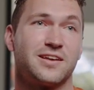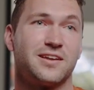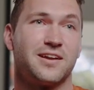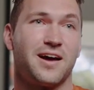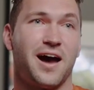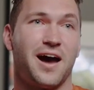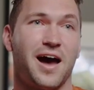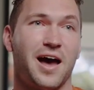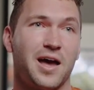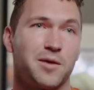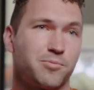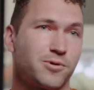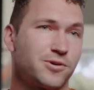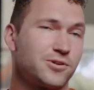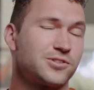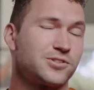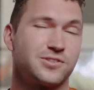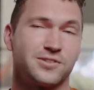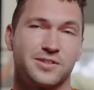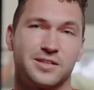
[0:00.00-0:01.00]
that I
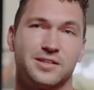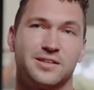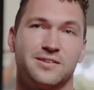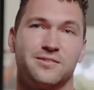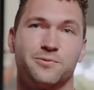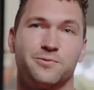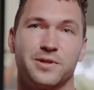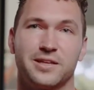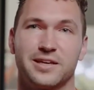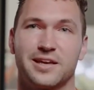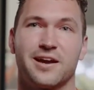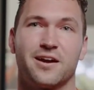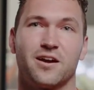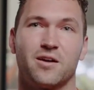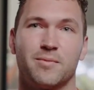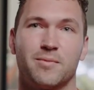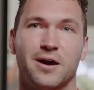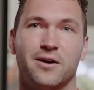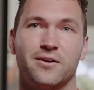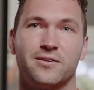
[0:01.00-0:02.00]
personally really
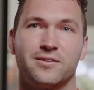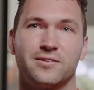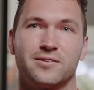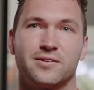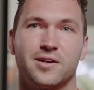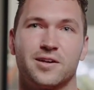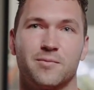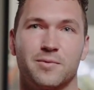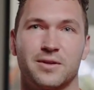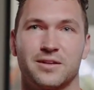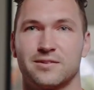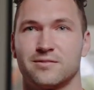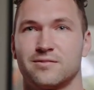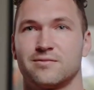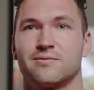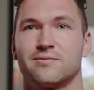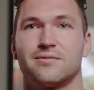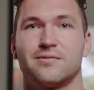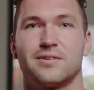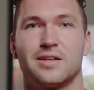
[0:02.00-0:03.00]
care about. I mean,
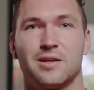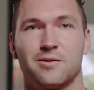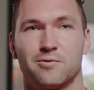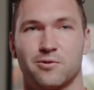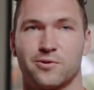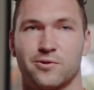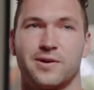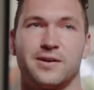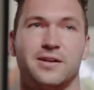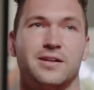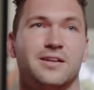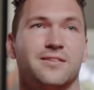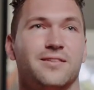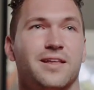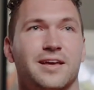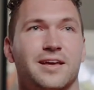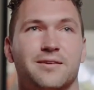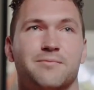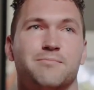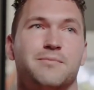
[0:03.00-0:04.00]

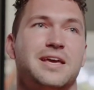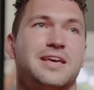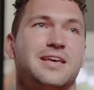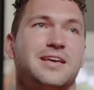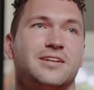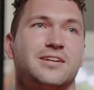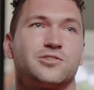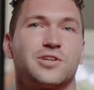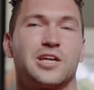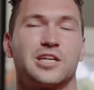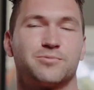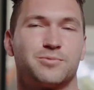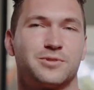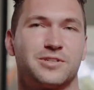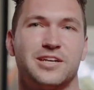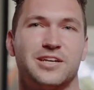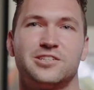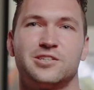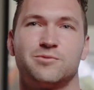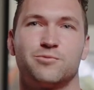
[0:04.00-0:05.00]
like making
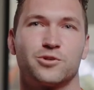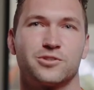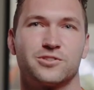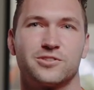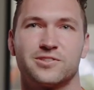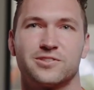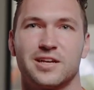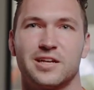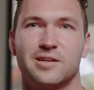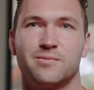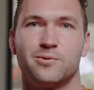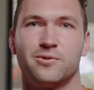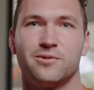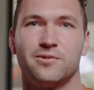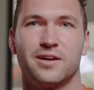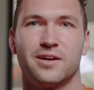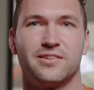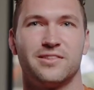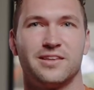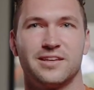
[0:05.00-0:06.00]
transportation more
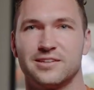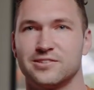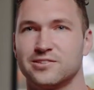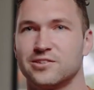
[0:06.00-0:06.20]
sustainable, I think